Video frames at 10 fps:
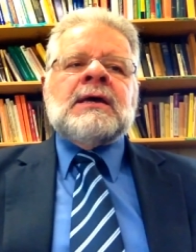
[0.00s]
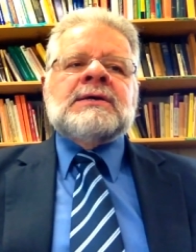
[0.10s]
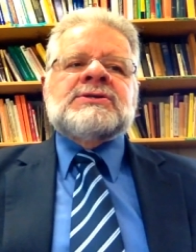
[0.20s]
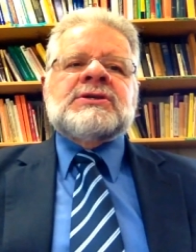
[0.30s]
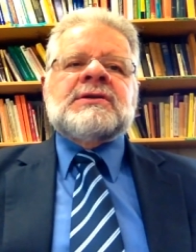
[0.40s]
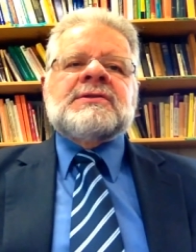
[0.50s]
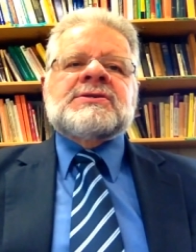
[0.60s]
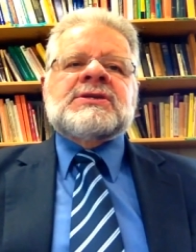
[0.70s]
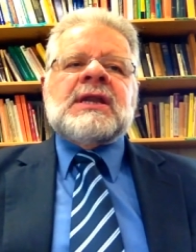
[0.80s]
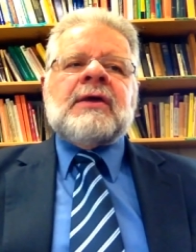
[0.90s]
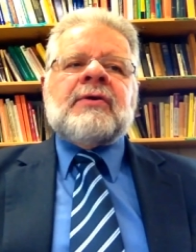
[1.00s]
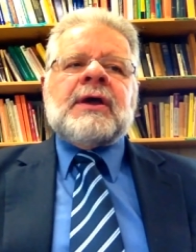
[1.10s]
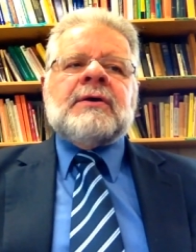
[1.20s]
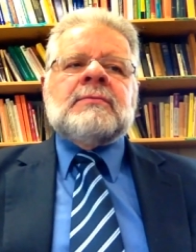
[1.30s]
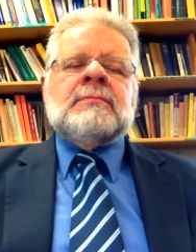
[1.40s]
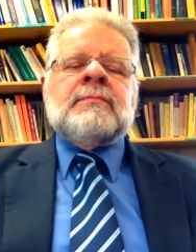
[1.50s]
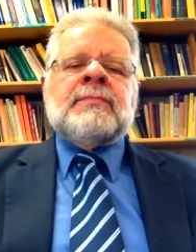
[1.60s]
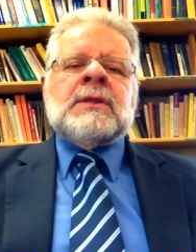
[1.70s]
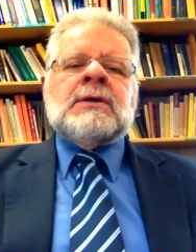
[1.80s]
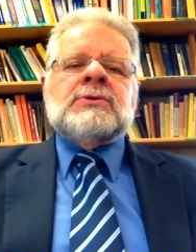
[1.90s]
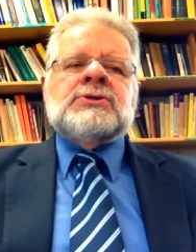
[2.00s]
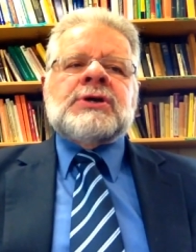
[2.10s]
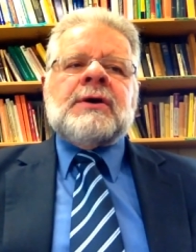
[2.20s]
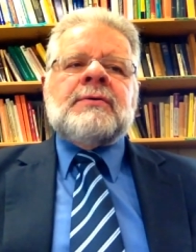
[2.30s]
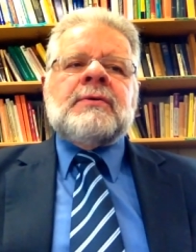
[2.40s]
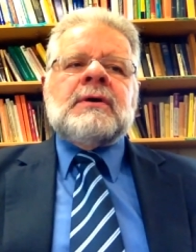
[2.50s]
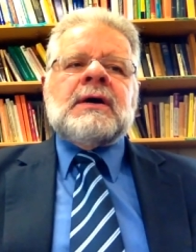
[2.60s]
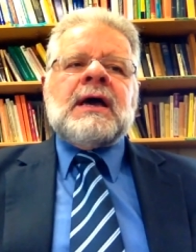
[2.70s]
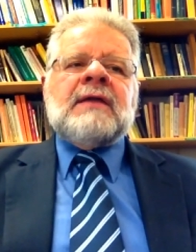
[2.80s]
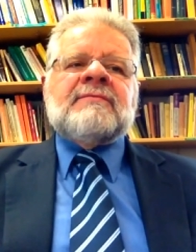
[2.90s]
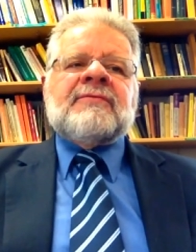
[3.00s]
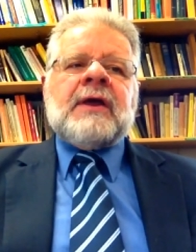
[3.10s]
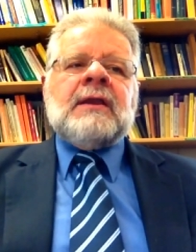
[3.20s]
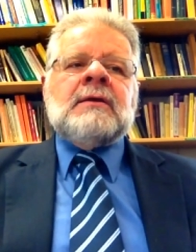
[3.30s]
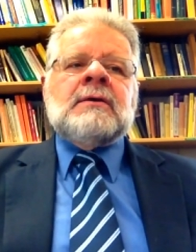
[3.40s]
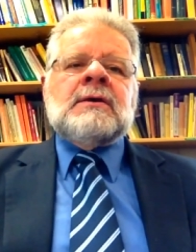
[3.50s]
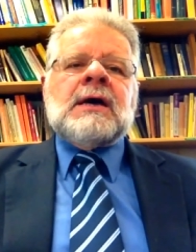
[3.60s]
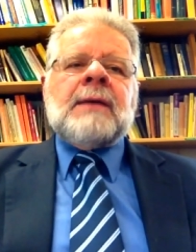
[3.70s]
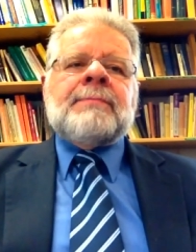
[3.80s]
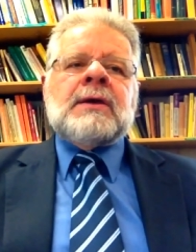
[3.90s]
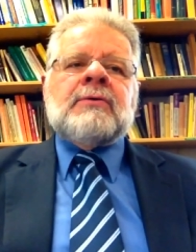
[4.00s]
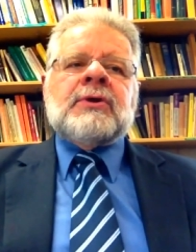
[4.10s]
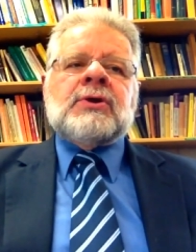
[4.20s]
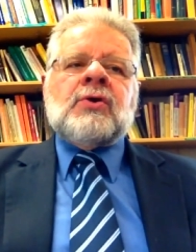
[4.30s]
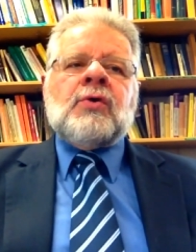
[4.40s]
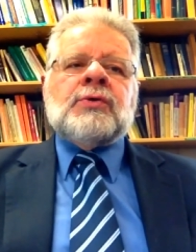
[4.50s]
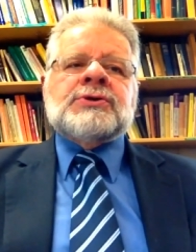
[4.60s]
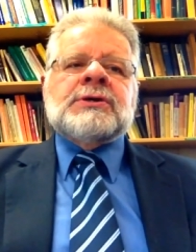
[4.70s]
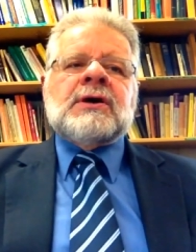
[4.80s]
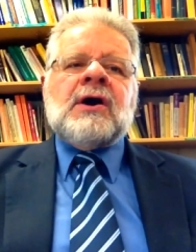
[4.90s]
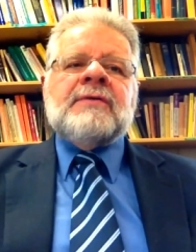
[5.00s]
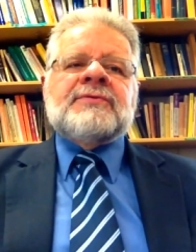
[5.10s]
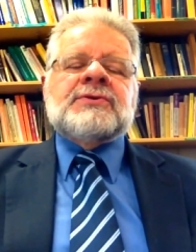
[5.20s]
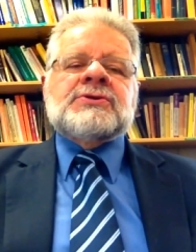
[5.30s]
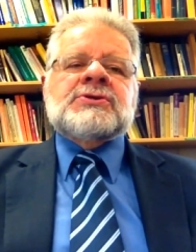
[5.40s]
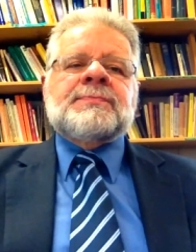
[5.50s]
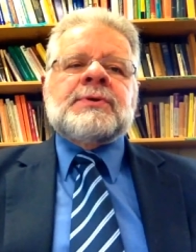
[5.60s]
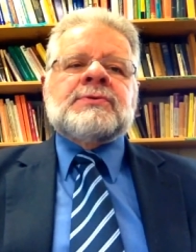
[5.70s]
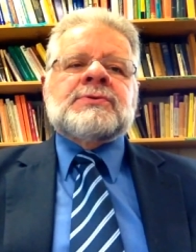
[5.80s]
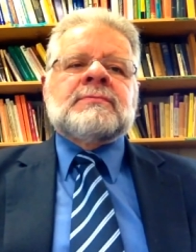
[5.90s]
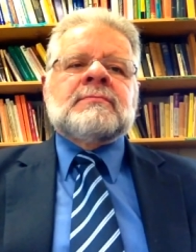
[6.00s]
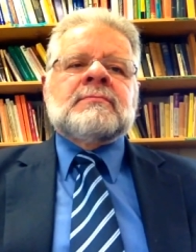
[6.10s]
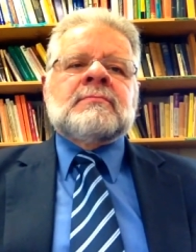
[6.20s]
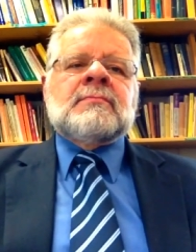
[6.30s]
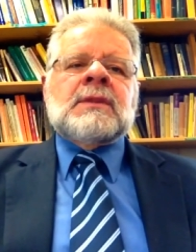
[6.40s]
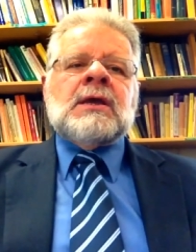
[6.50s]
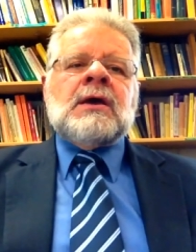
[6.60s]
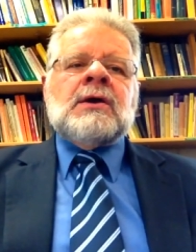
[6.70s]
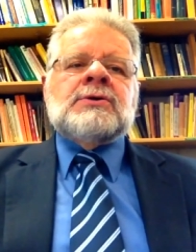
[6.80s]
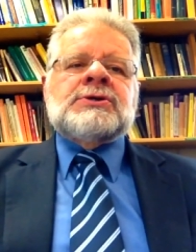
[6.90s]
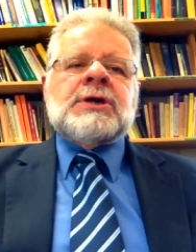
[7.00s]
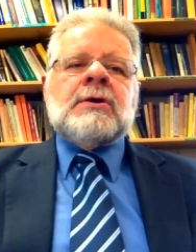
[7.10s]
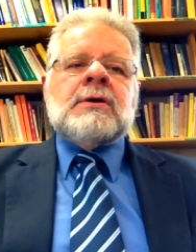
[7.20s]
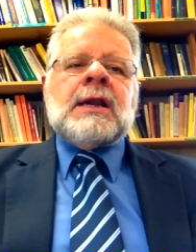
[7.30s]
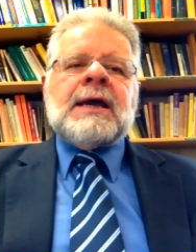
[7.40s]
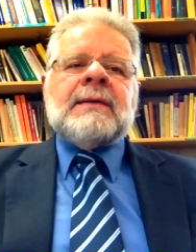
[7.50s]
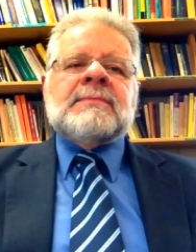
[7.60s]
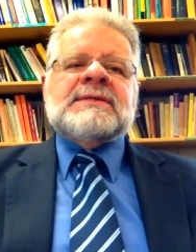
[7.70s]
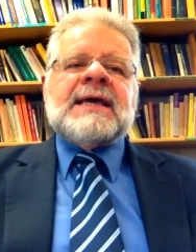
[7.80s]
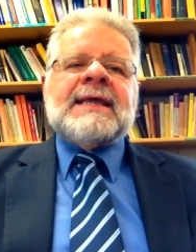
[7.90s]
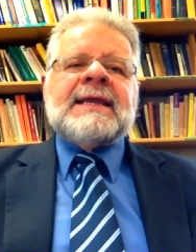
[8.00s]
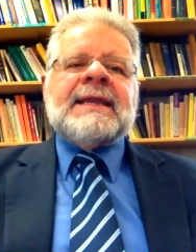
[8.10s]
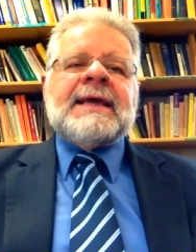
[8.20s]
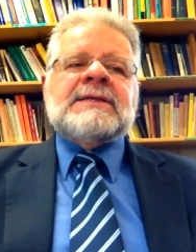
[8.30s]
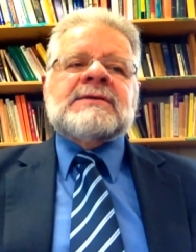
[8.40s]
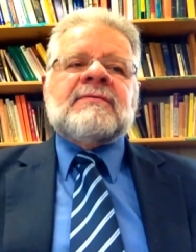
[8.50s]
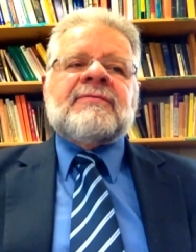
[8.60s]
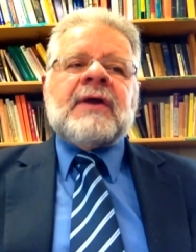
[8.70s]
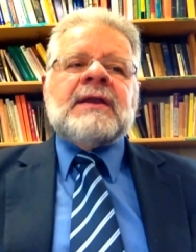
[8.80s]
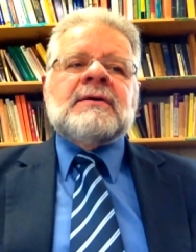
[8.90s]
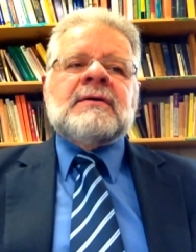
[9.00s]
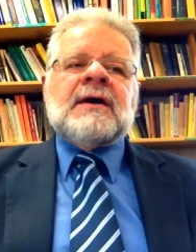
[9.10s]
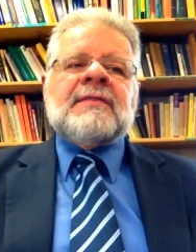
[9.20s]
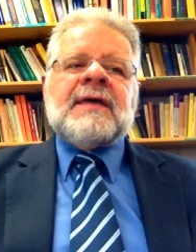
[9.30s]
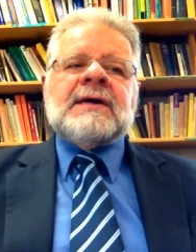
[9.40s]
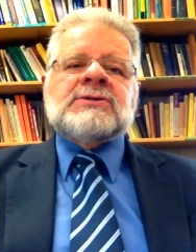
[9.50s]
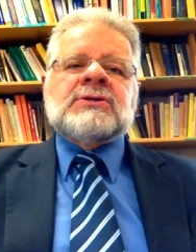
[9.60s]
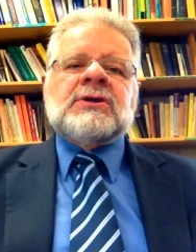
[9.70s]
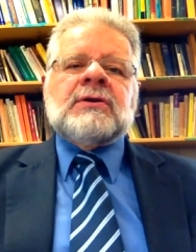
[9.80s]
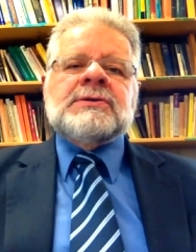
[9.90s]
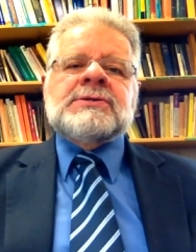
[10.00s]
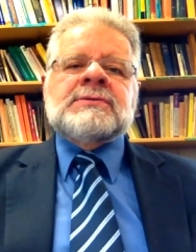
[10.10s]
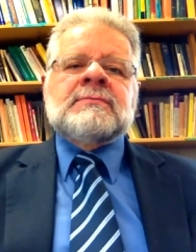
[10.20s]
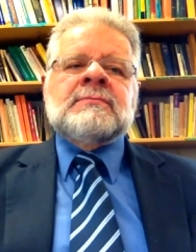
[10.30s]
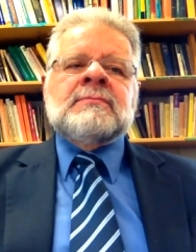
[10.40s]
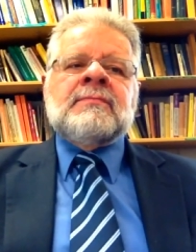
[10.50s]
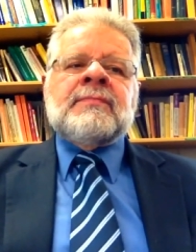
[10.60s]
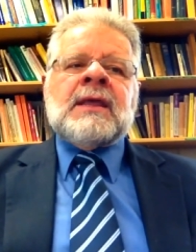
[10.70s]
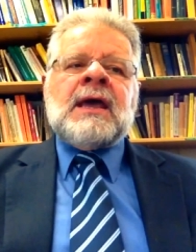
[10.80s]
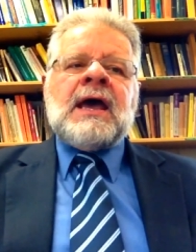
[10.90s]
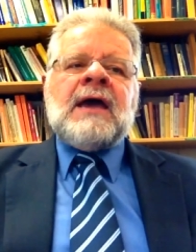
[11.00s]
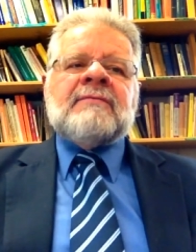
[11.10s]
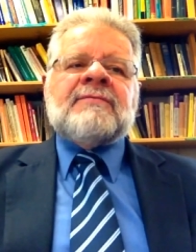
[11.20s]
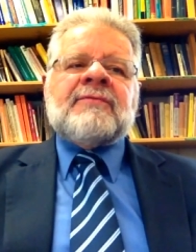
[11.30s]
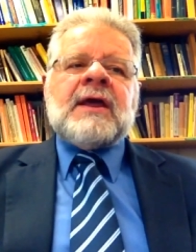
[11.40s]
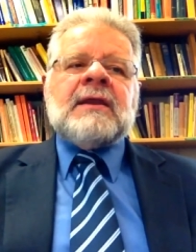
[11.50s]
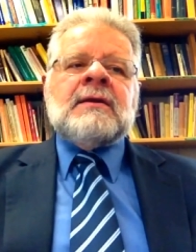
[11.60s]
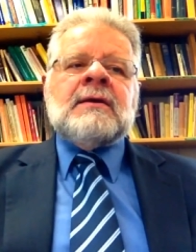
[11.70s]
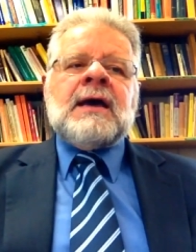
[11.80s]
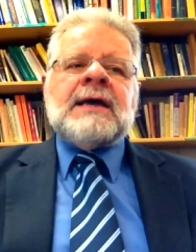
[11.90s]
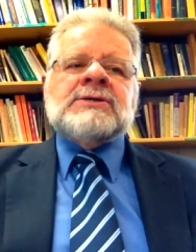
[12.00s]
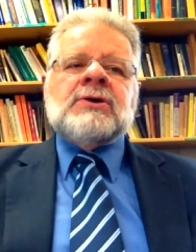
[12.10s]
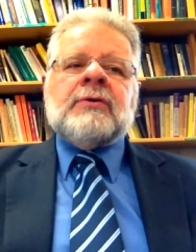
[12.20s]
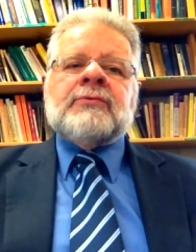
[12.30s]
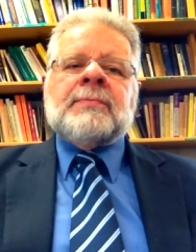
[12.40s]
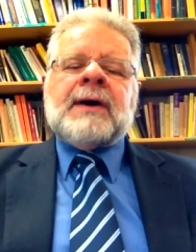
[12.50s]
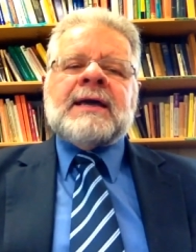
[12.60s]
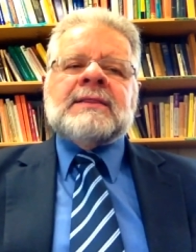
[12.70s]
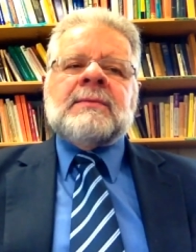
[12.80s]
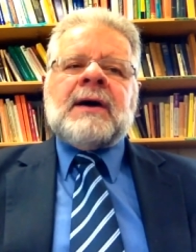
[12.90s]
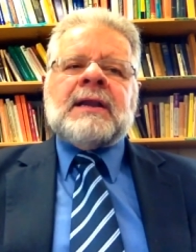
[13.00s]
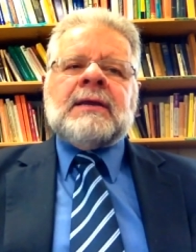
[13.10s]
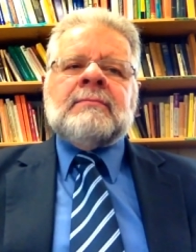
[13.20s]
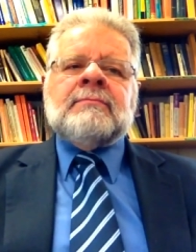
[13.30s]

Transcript: Consider the scenario. Joe and Fred appear in court over a dispute. Joe claims that he lent Fred $1,000 and Fred has not repaid the money.